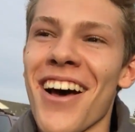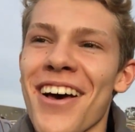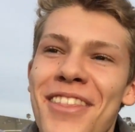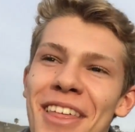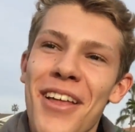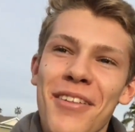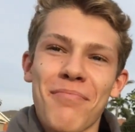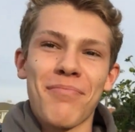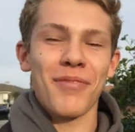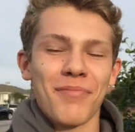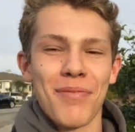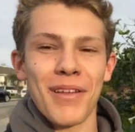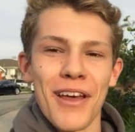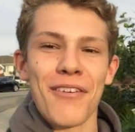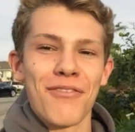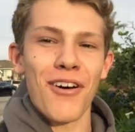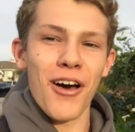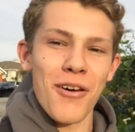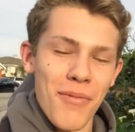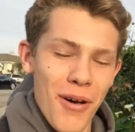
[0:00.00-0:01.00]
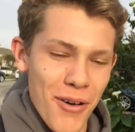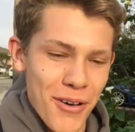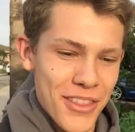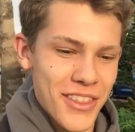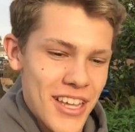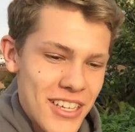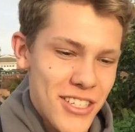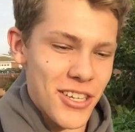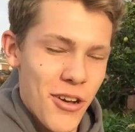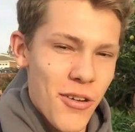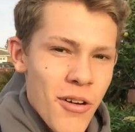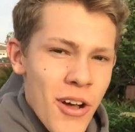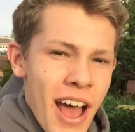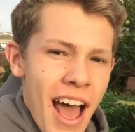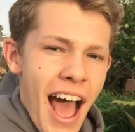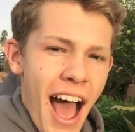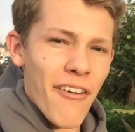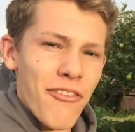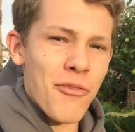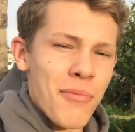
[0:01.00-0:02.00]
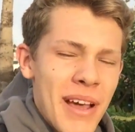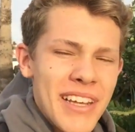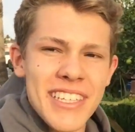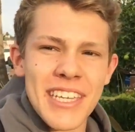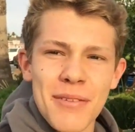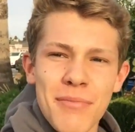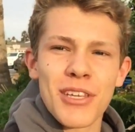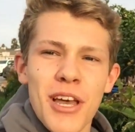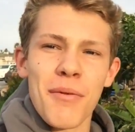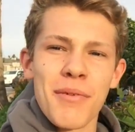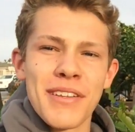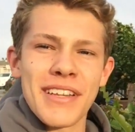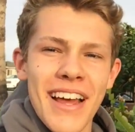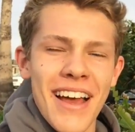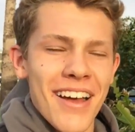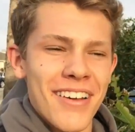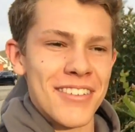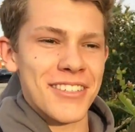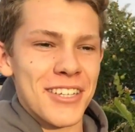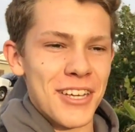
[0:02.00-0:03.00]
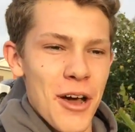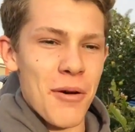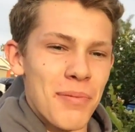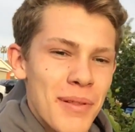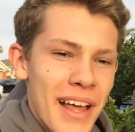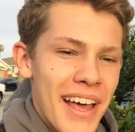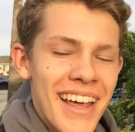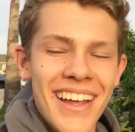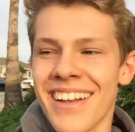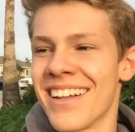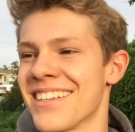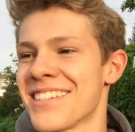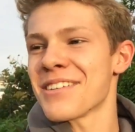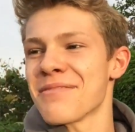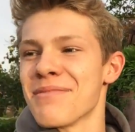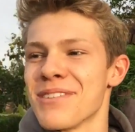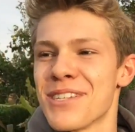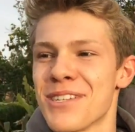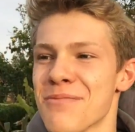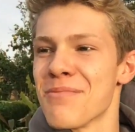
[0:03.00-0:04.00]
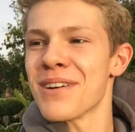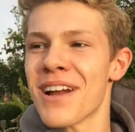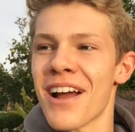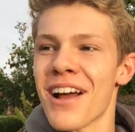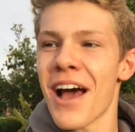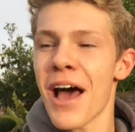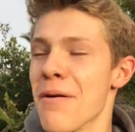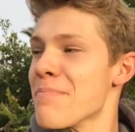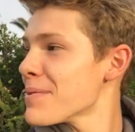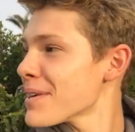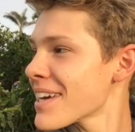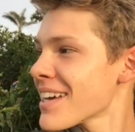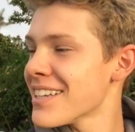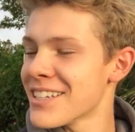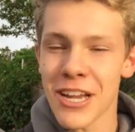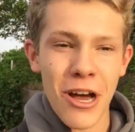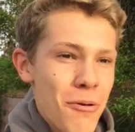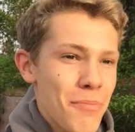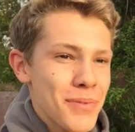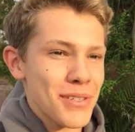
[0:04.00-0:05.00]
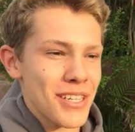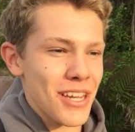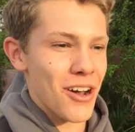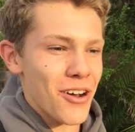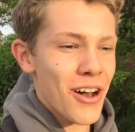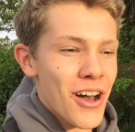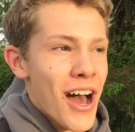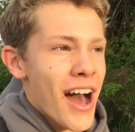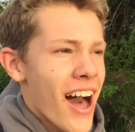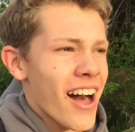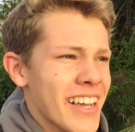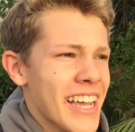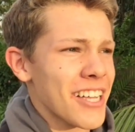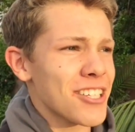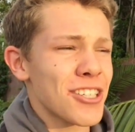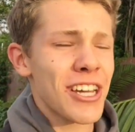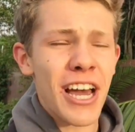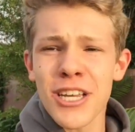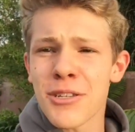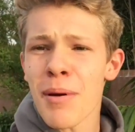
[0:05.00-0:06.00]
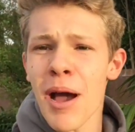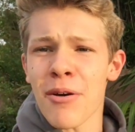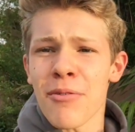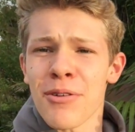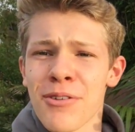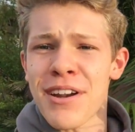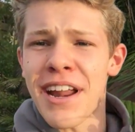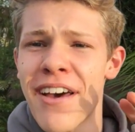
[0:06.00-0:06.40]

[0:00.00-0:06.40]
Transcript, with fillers: uh, that playing volleyball with us. So half of my team's coming down to go play and it's gonna be super epic and dope. So I'll catch you guys back when we're